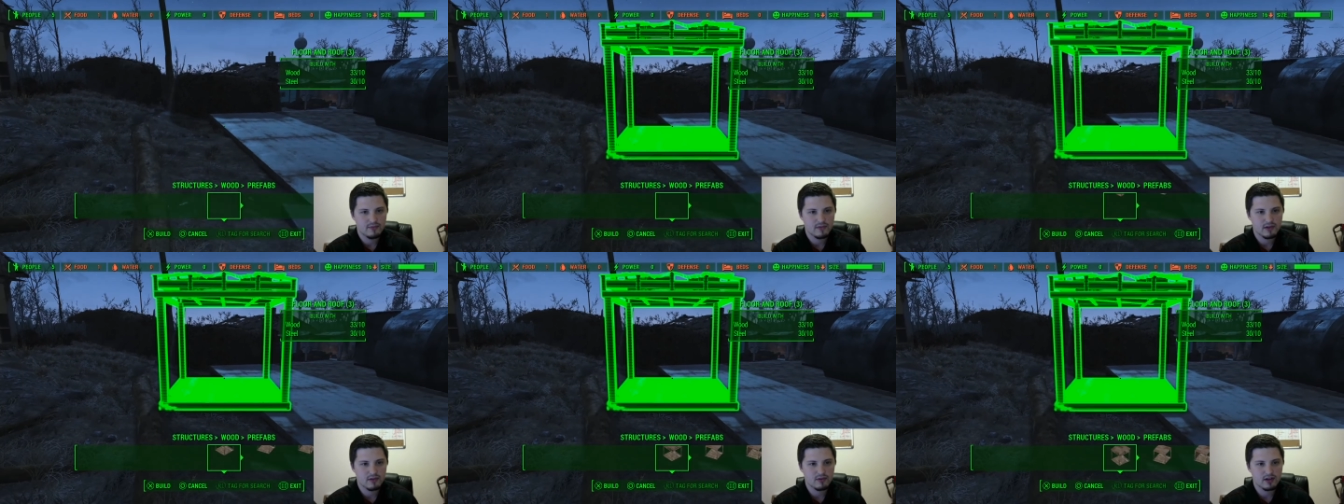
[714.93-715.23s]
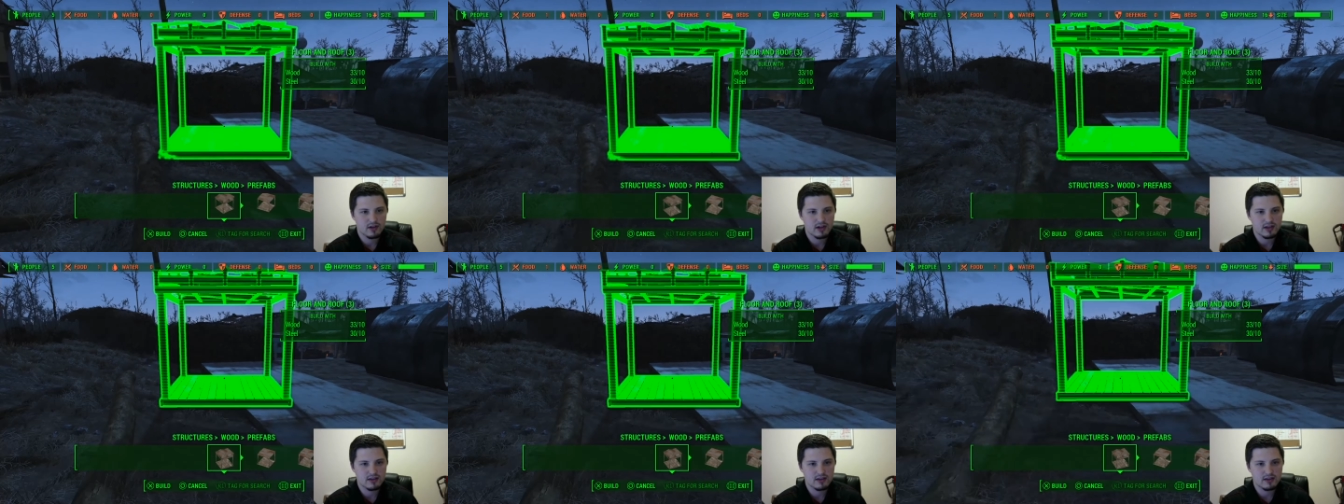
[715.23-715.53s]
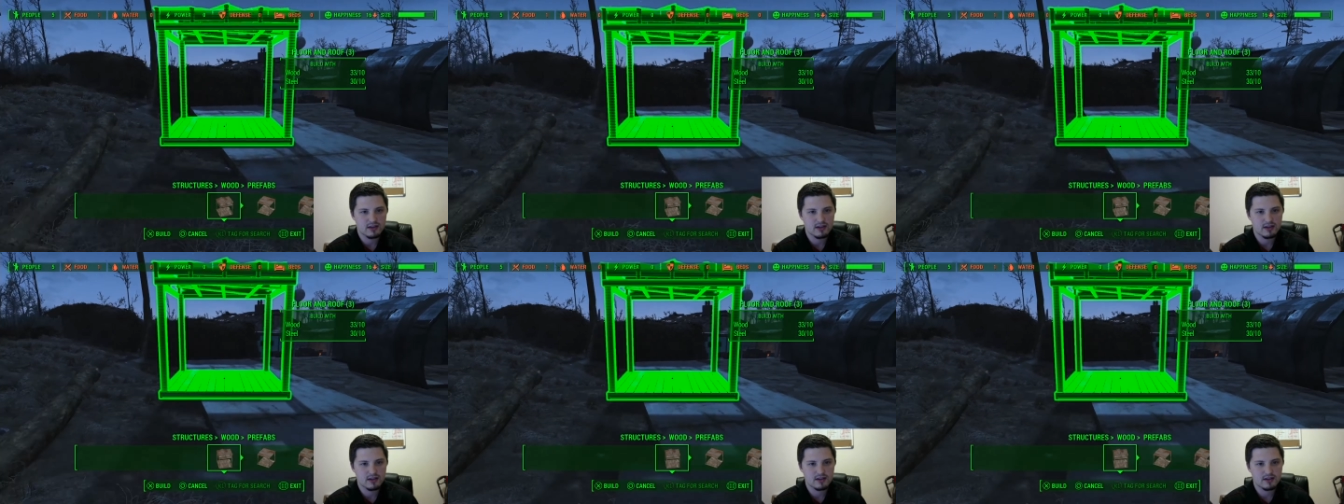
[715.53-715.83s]
and we'll
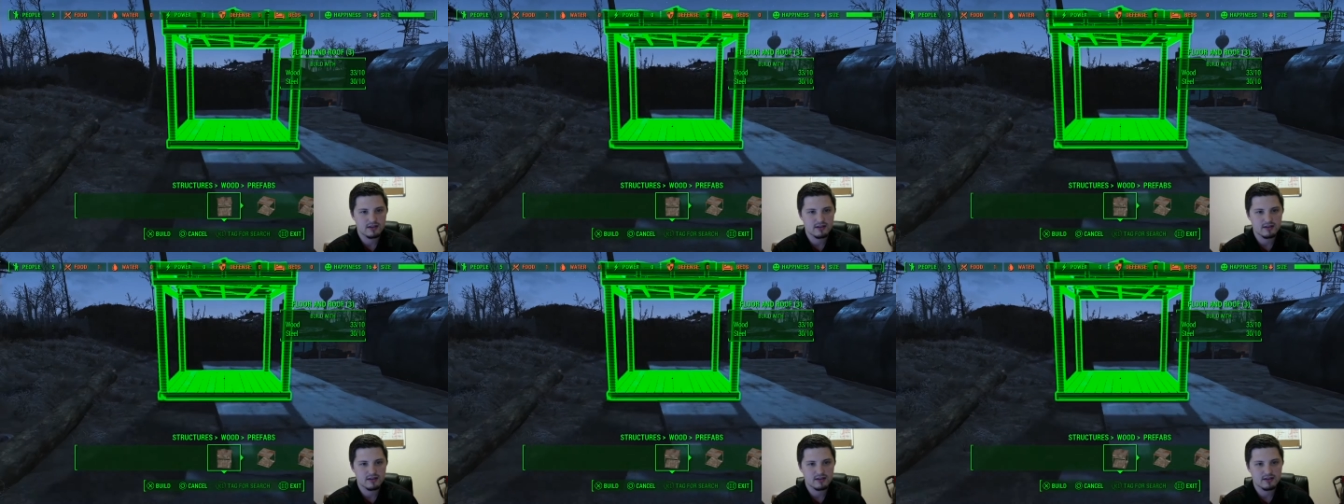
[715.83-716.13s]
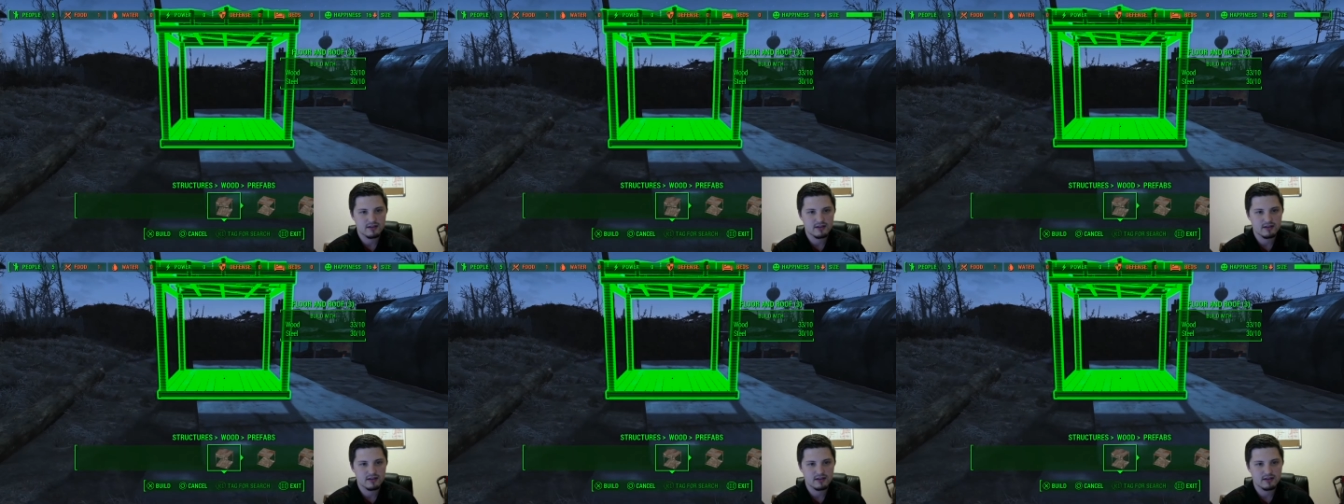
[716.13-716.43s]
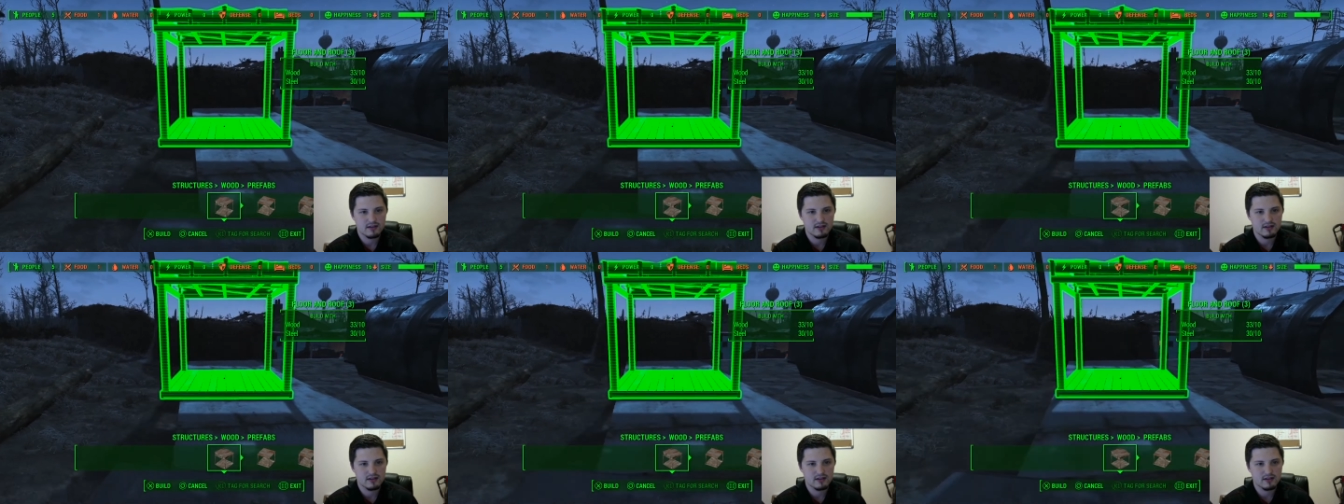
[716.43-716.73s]
get this,
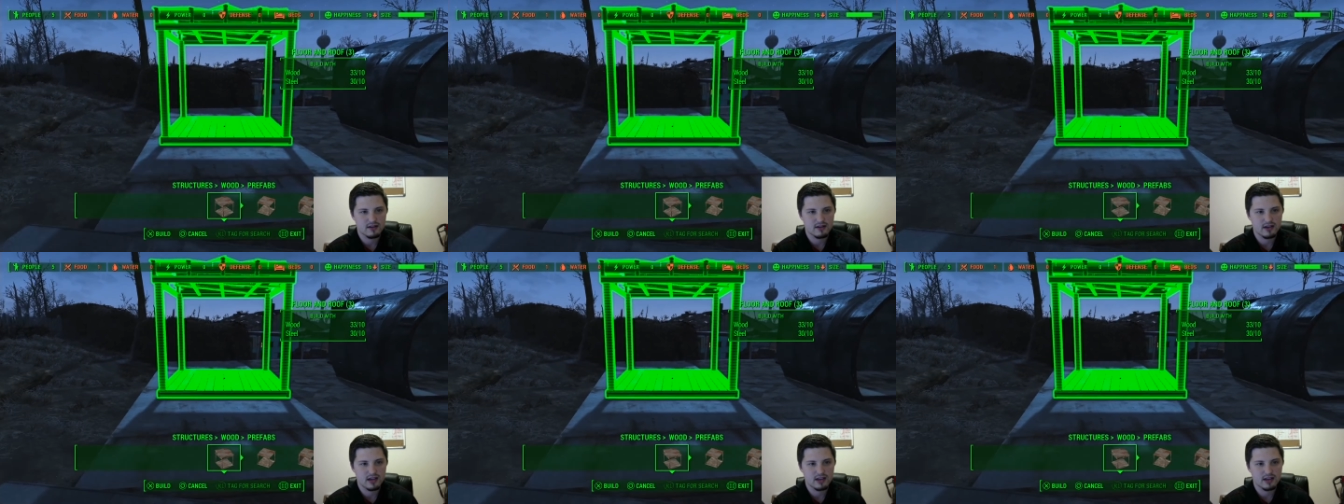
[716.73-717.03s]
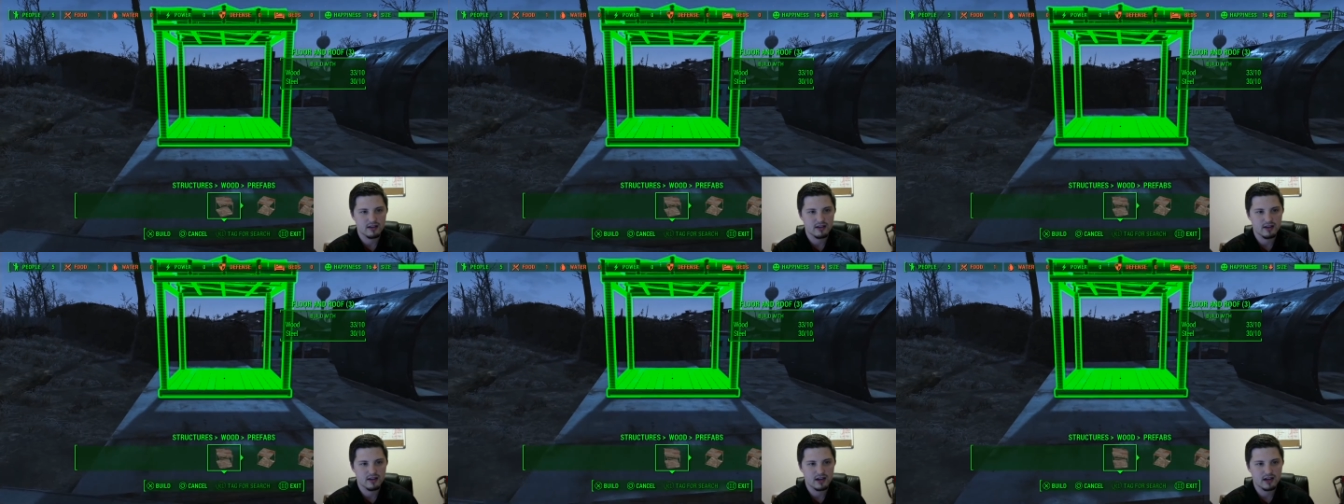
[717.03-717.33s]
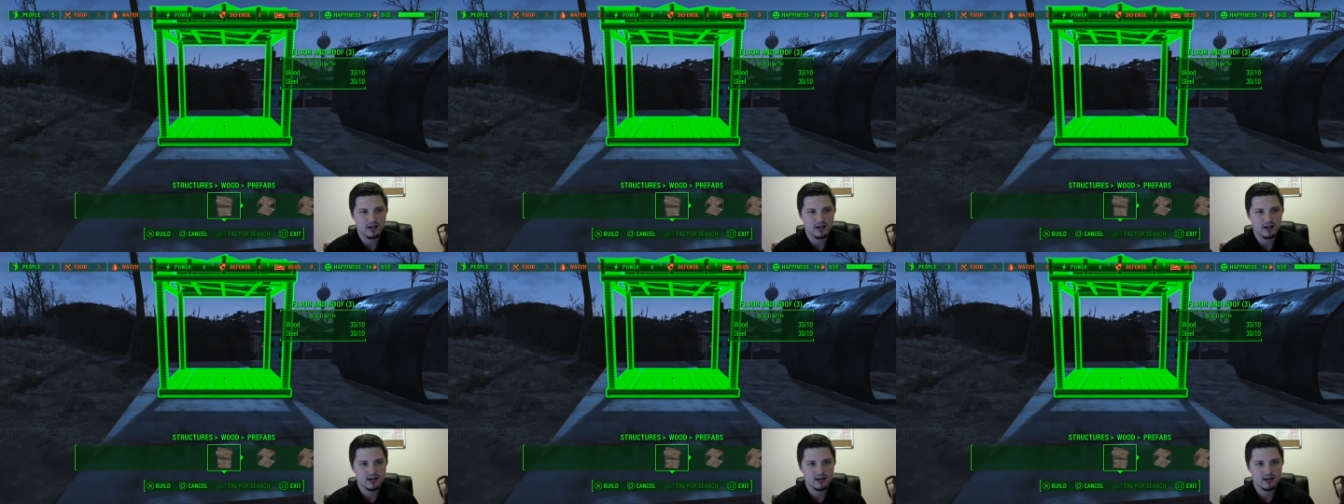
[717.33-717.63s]
and
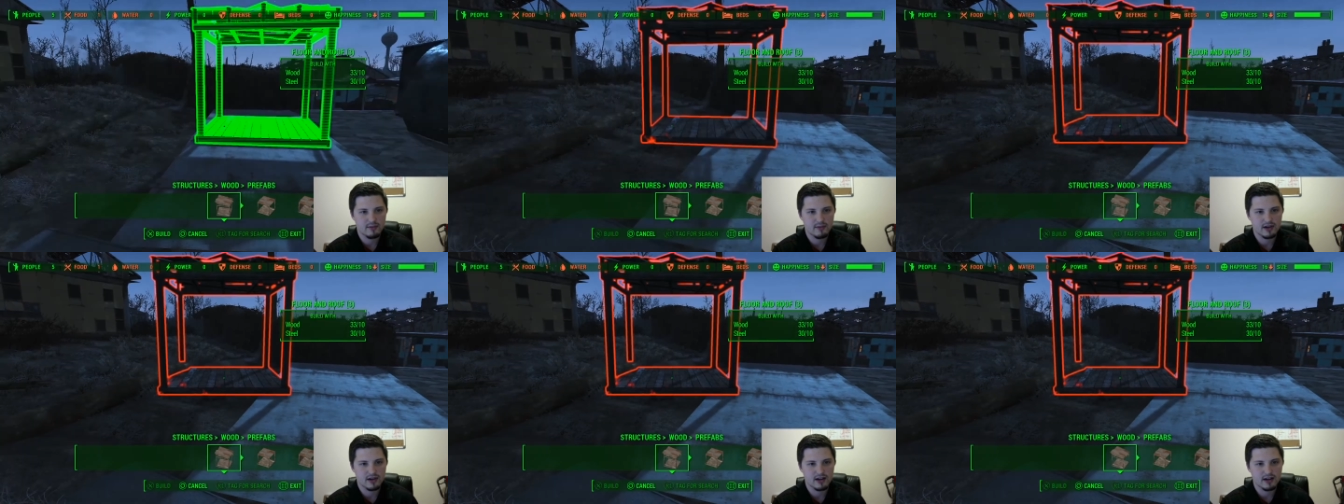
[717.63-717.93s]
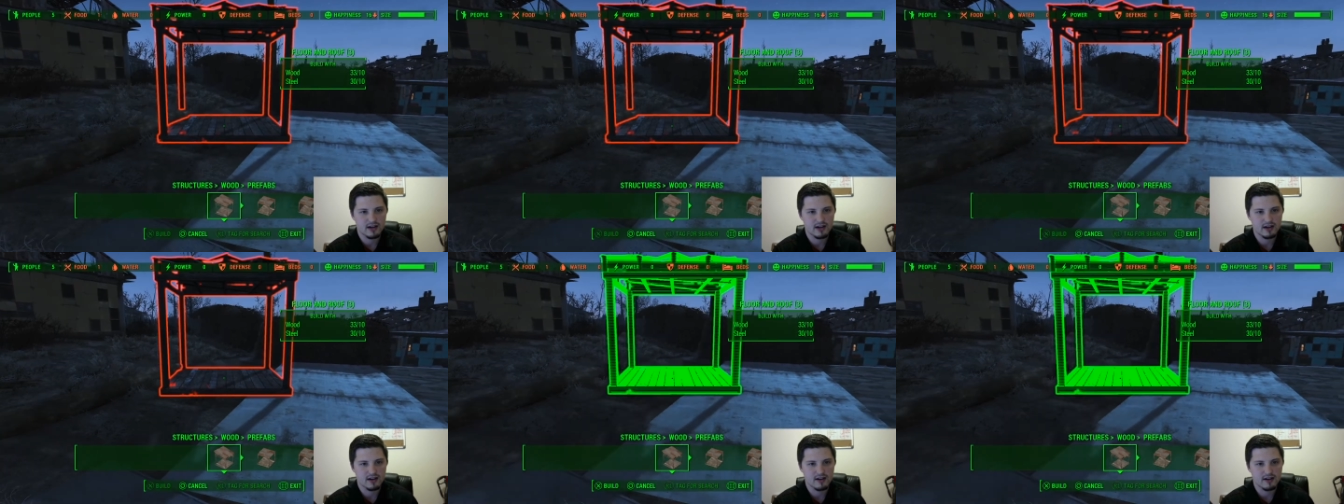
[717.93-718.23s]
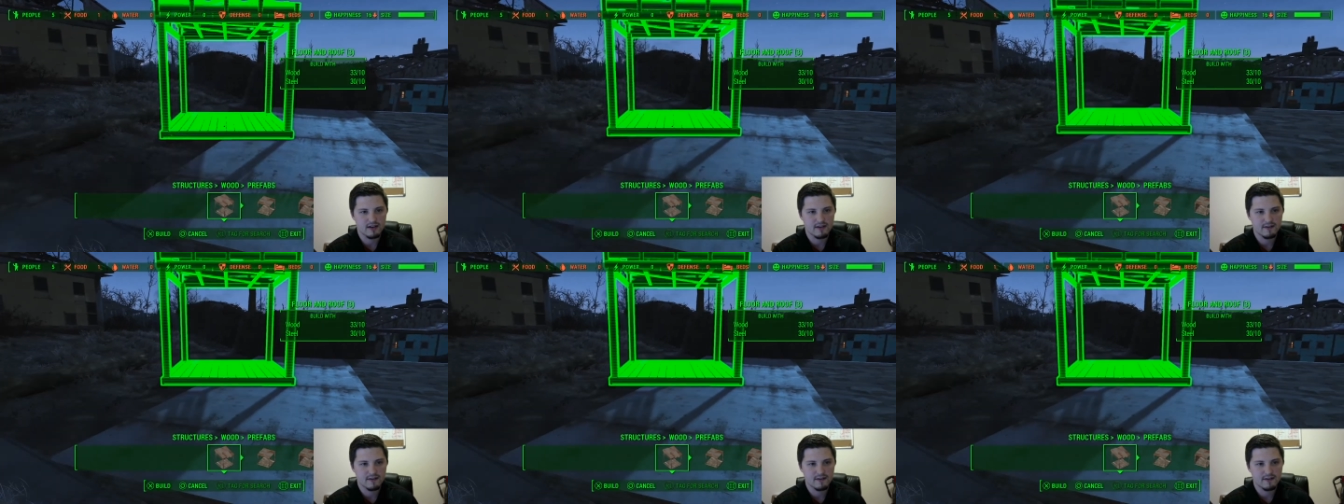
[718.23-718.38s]
line it up here